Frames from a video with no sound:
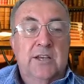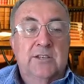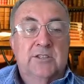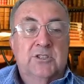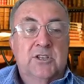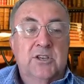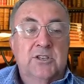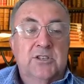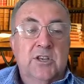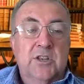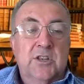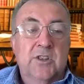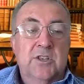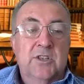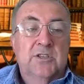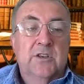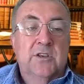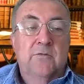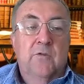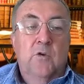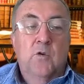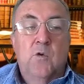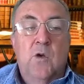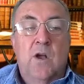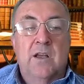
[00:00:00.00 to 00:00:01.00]
justice and the
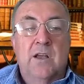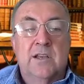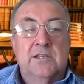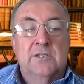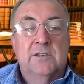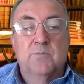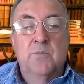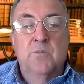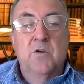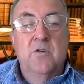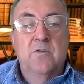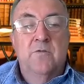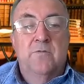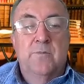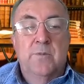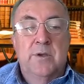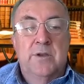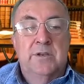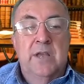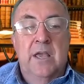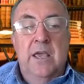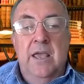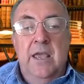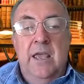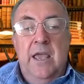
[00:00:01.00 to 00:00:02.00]
civil rights
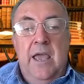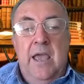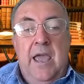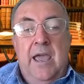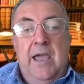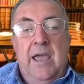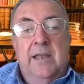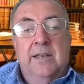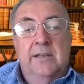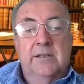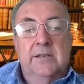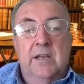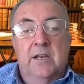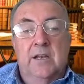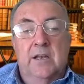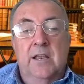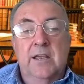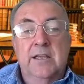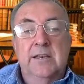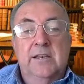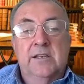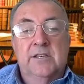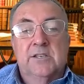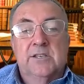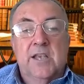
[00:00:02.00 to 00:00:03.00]
movement. And
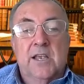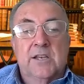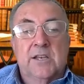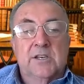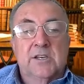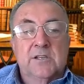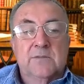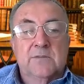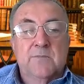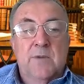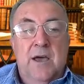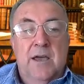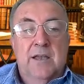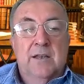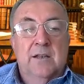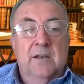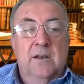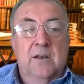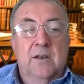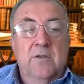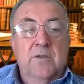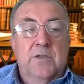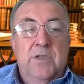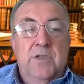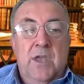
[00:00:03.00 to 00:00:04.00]
leaders such as Martin
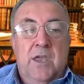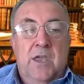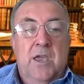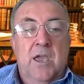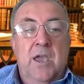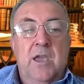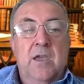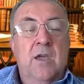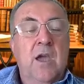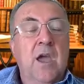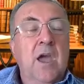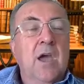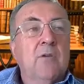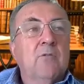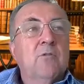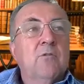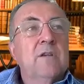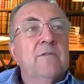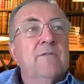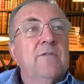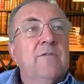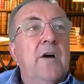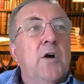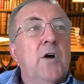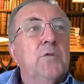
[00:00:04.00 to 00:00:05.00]
Luther King
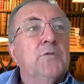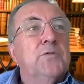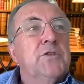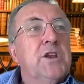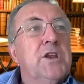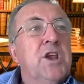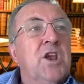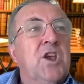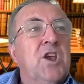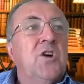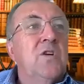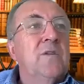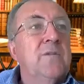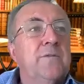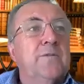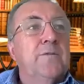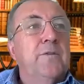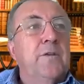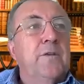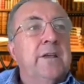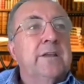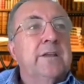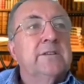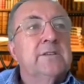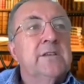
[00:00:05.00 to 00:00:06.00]
were involved in
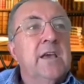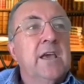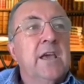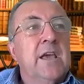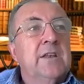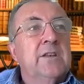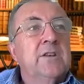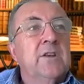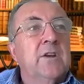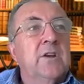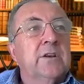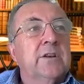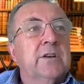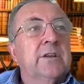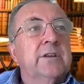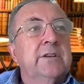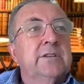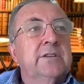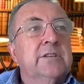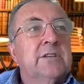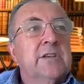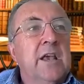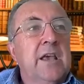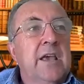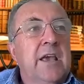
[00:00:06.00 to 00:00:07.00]
conflict, not
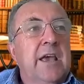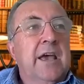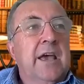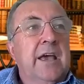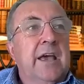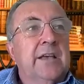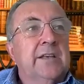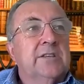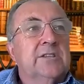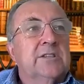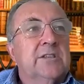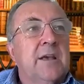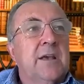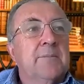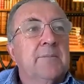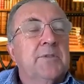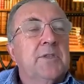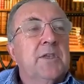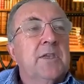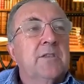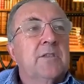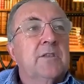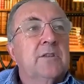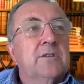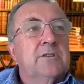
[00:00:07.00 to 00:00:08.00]
as
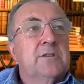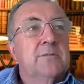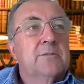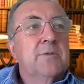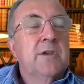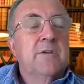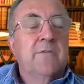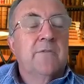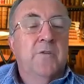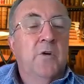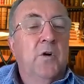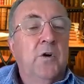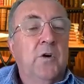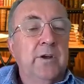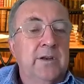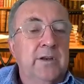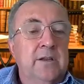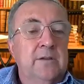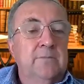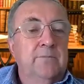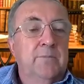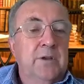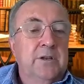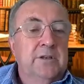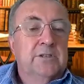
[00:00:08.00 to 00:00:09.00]
something to be
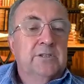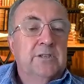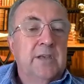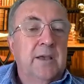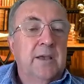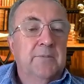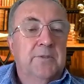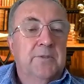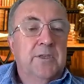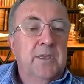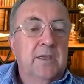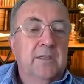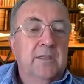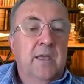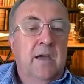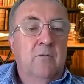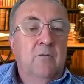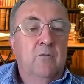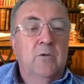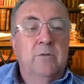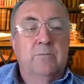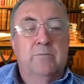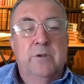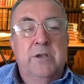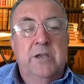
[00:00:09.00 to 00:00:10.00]
avoided, but something
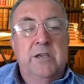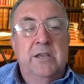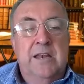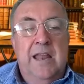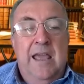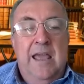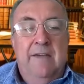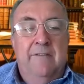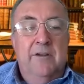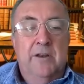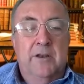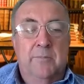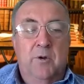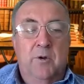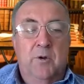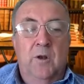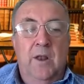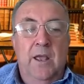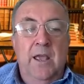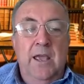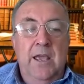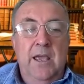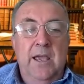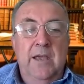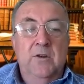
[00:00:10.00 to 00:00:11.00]
that would be
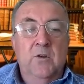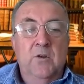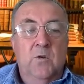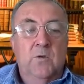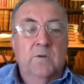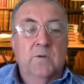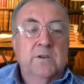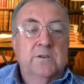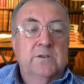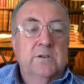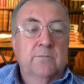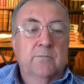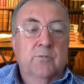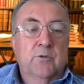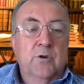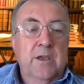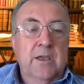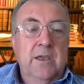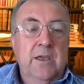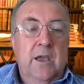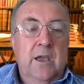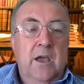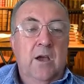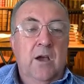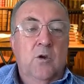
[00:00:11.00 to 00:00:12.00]
inevitable in order to
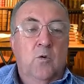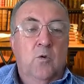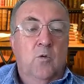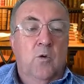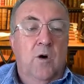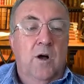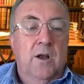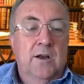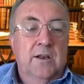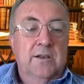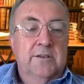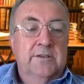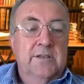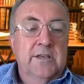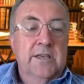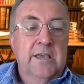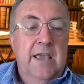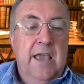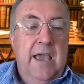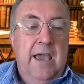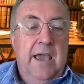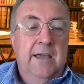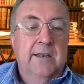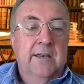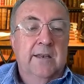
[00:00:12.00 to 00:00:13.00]
bring
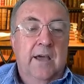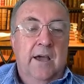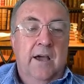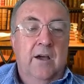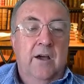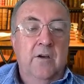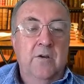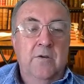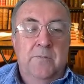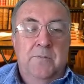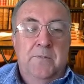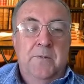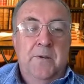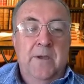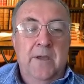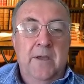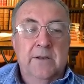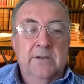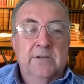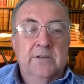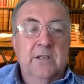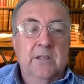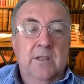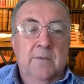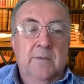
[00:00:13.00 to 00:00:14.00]
equality and hope
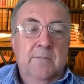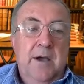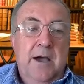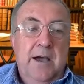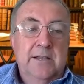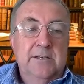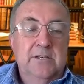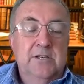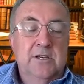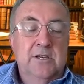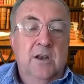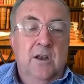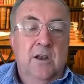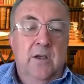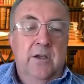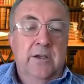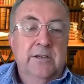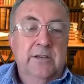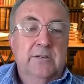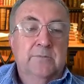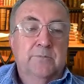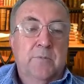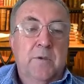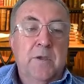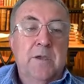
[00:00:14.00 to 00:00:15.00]
to the
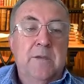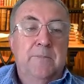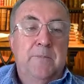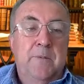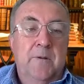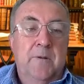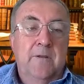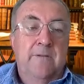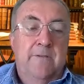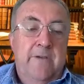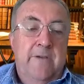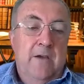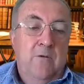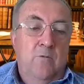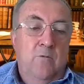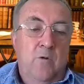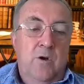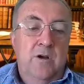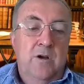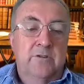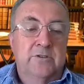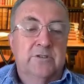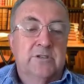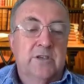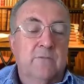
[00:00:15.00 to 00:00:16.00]
marginalized people of our
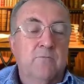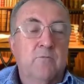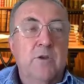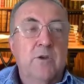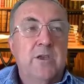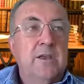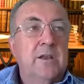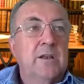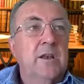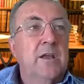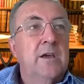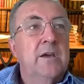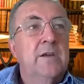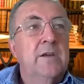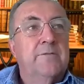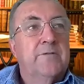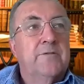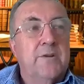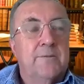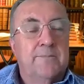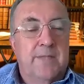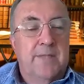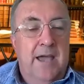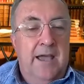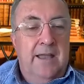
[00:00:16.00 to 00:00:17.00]
worlds. And we can learn
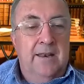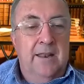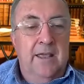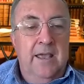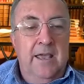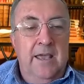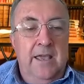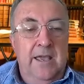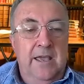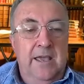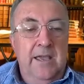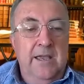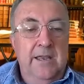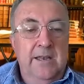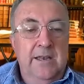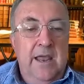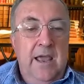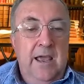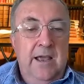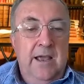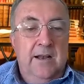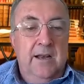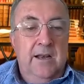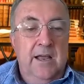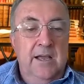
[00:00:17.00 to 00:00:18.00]
from that in
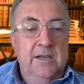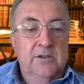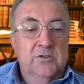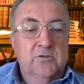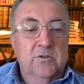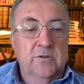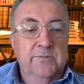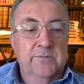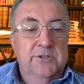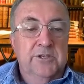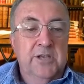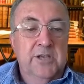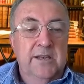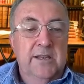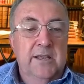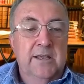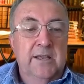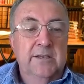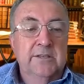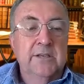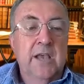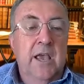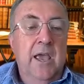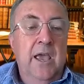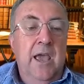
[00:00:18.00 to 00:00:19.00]
our classroom
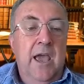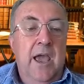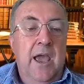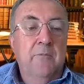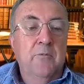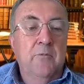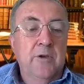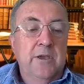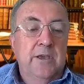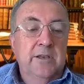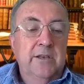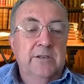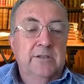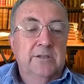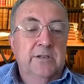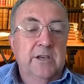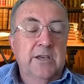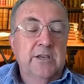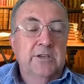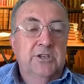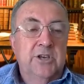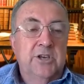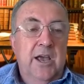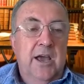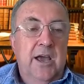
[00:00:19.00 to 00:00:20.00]
settings, and we can
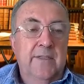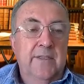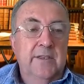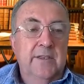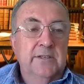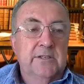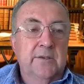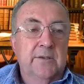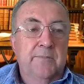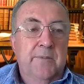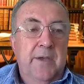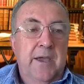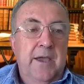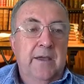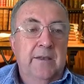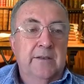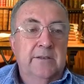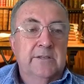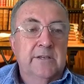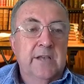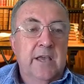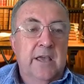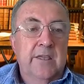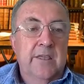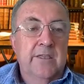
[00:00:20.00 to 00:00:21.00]
teach others
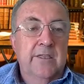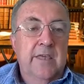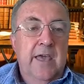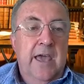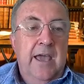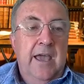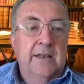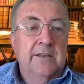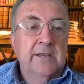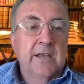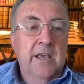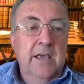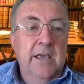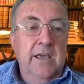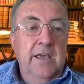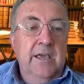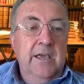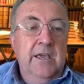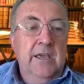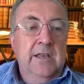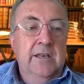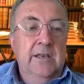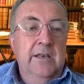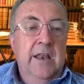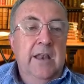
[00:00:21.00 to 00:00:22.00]
about that
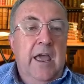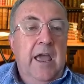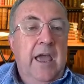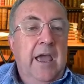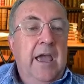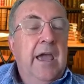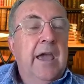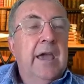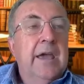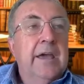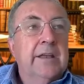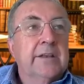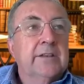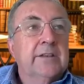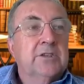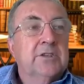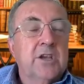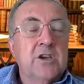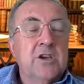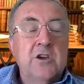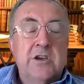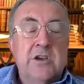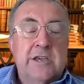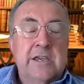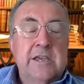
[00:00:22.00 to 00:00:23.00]
in
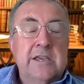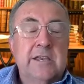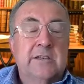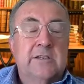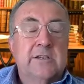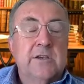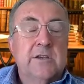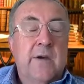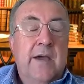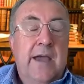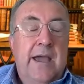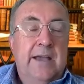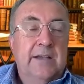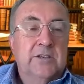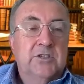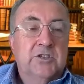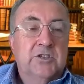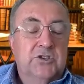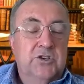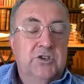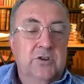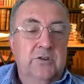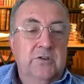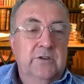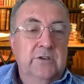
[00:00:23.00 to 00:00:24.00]
talking to our
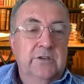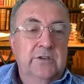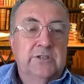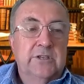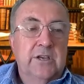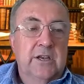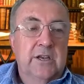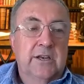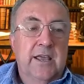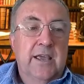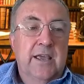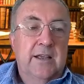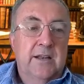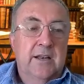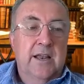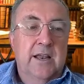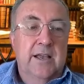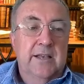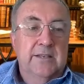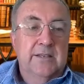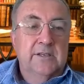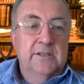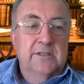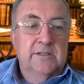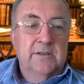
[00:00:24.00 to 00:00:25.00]
students and our
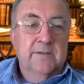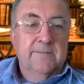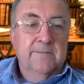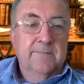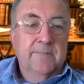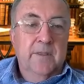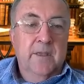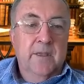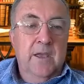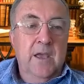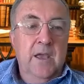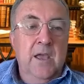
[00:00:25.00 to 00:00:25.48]
classes.